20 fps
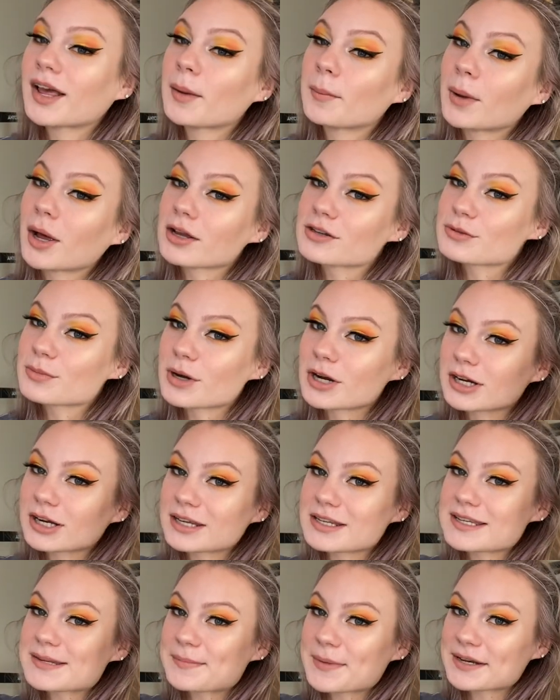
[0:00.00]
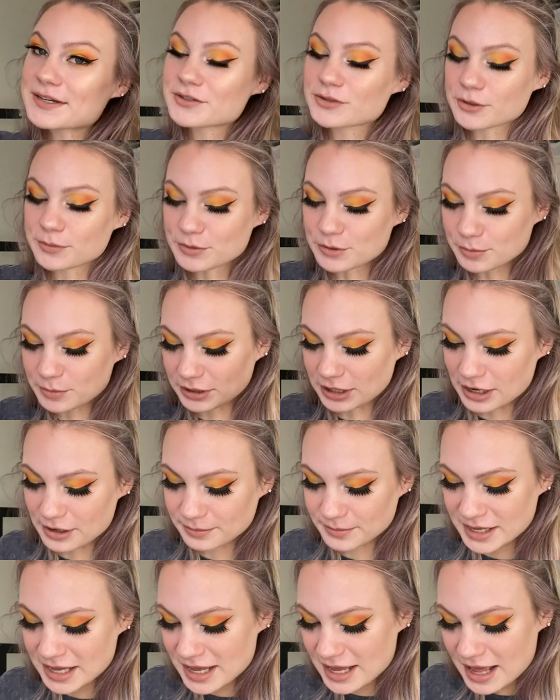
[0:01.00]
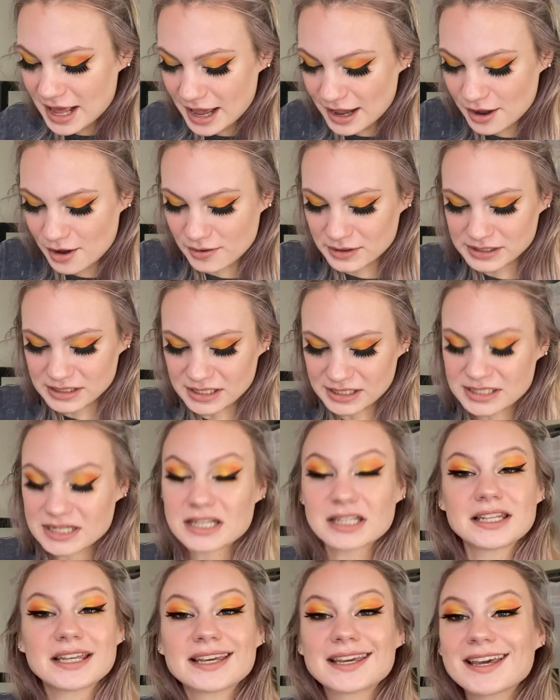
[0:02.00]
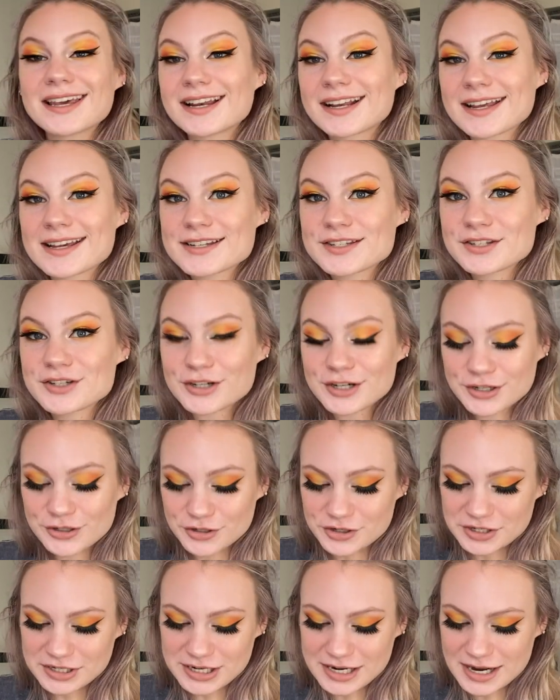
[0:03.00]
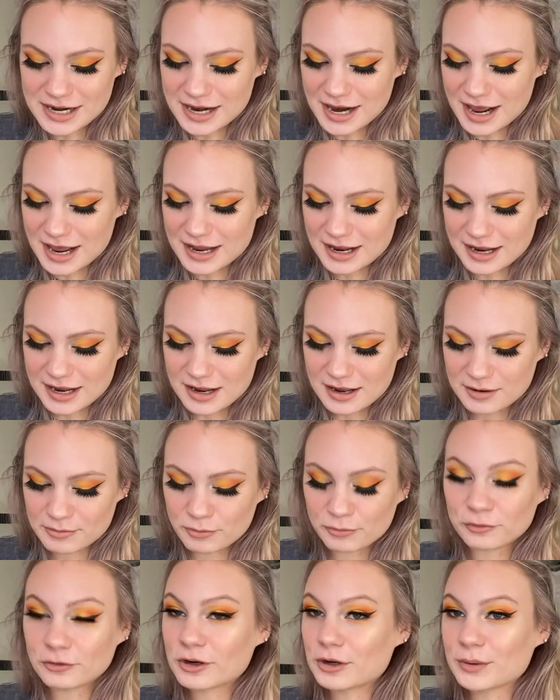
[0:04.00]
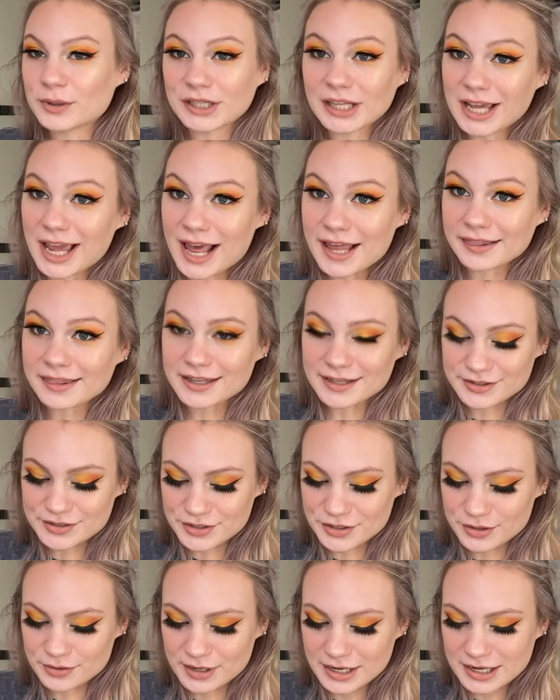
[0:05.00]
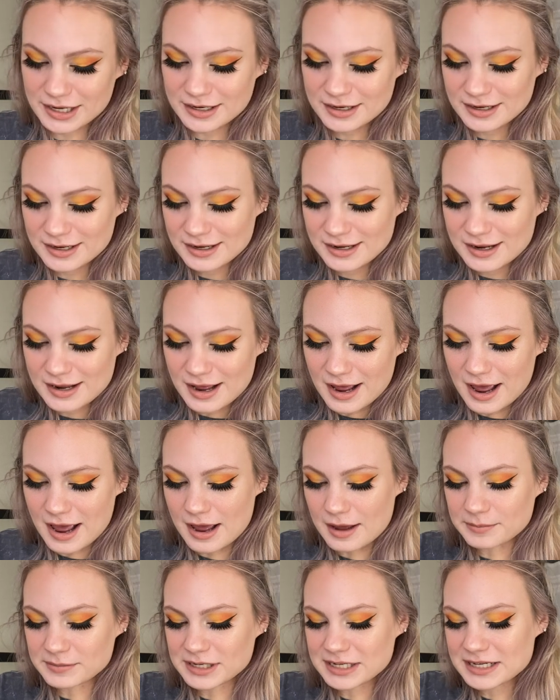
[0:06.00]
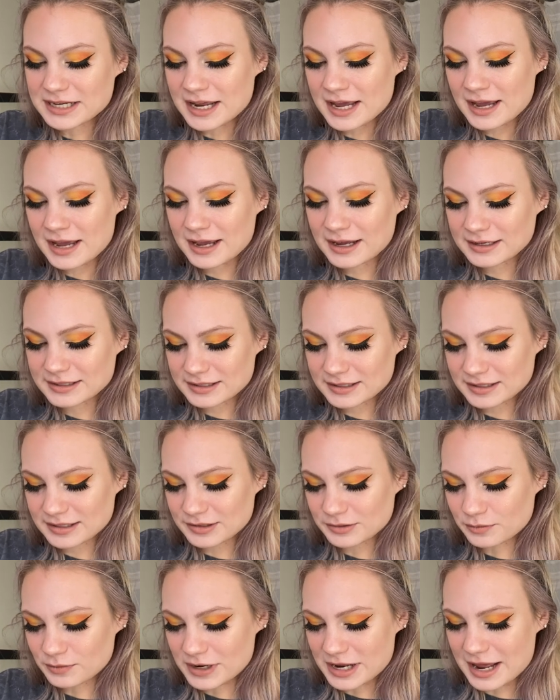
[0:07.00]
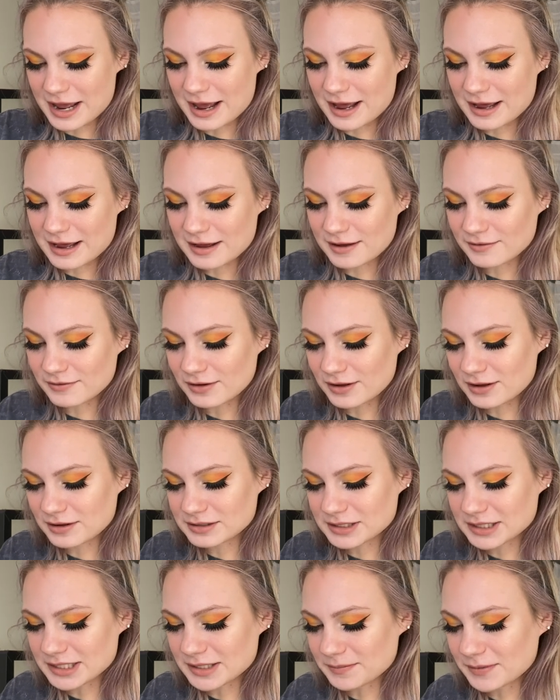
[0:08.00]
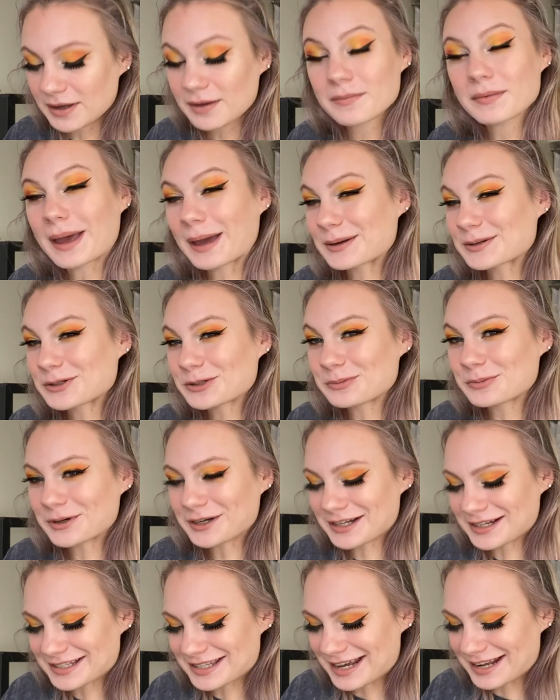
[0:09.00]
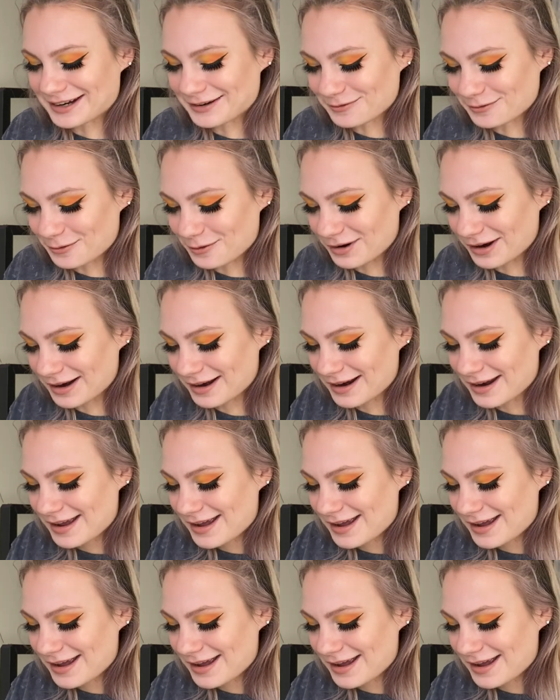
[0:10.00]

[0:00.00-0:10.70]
Poshmark in my description below. I always like to link it in case you're interested. I frequently add things to it. Next, we have something I'm actually pretty excited for.